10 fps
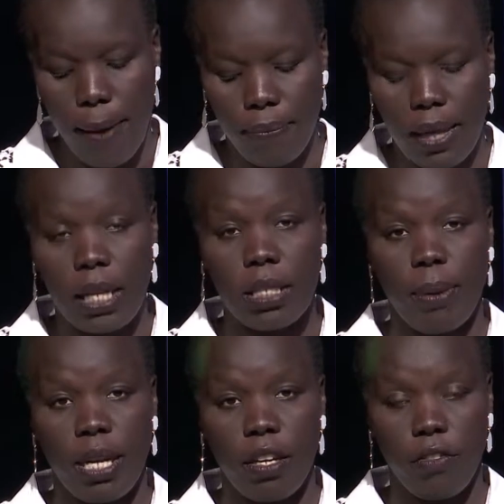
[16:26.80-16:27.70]
that is
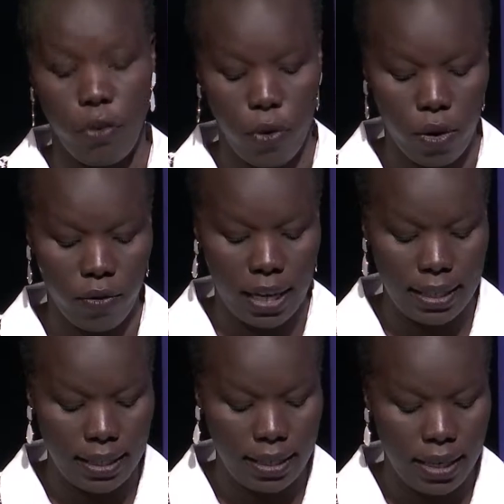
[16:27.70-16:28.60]
better for all of us.
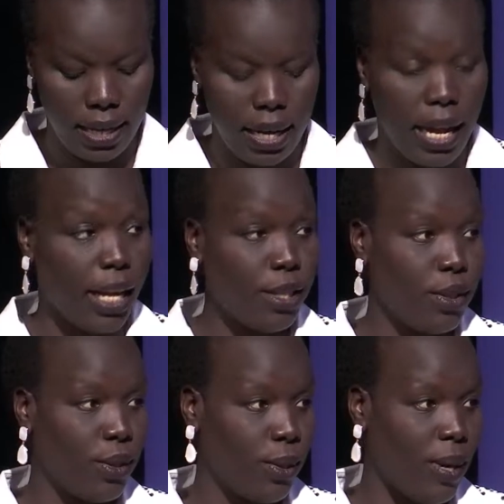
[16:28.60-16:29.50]
And
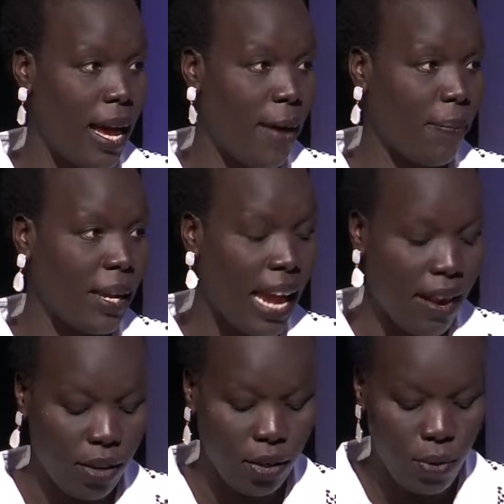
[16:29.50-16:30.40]
to
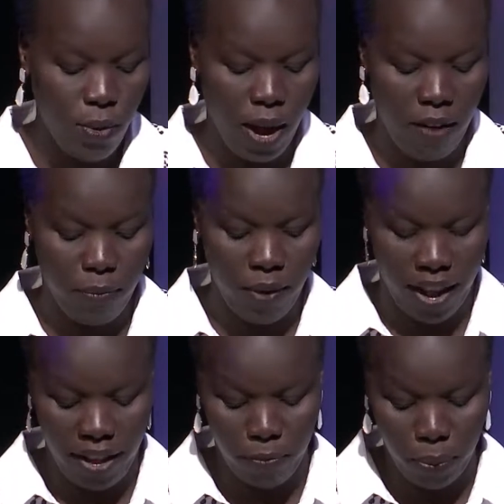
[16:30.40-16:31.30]
Karen, who I
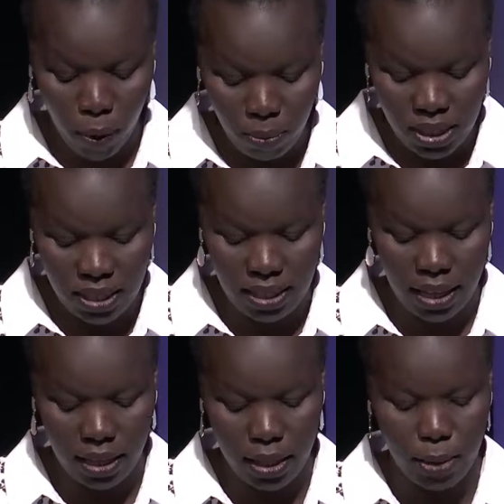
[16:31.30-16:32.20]
have promised to
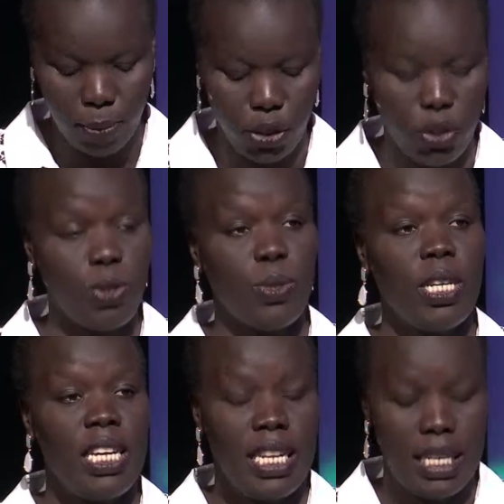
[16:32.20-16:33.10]
send this speech to
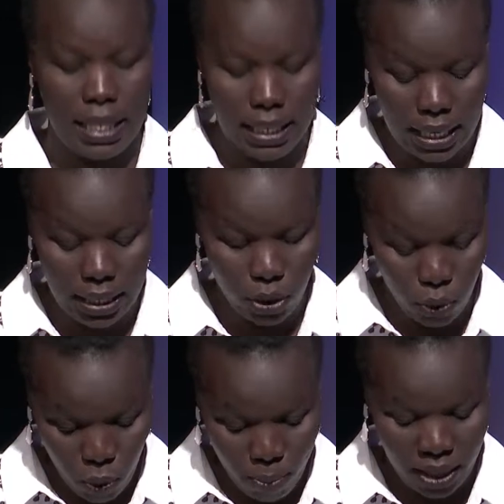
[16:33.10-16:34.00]
since
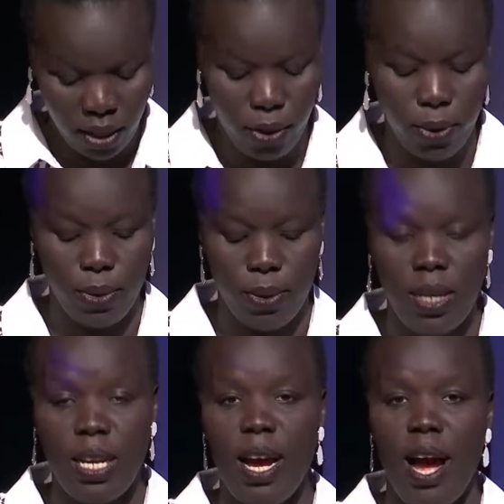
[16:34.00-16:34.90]
2 months ago,
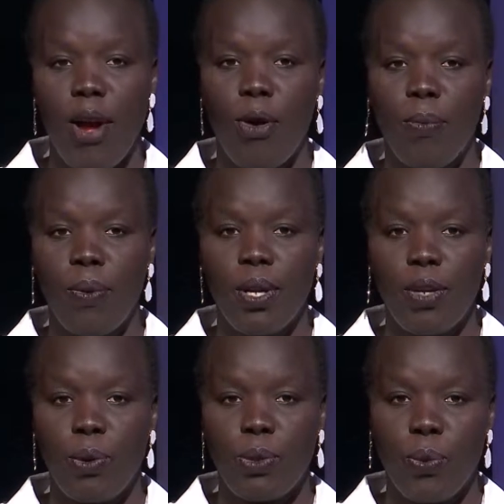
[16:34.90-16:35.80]
I hope it
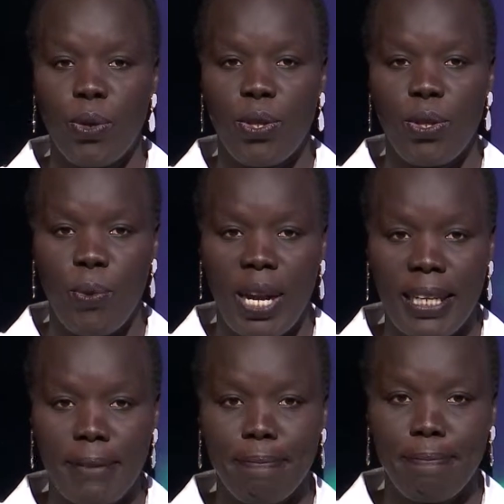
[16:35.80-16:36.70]
was worth the wait.
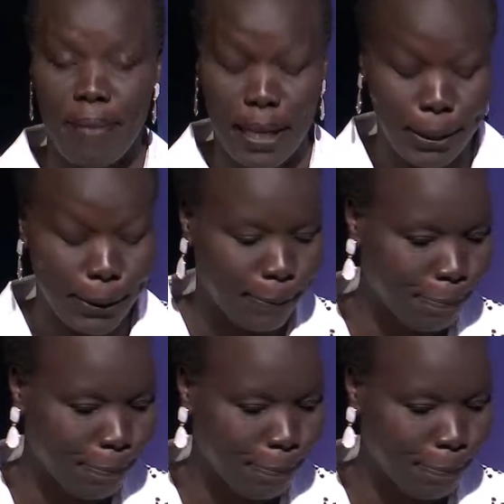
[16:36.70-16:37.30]
Thank you.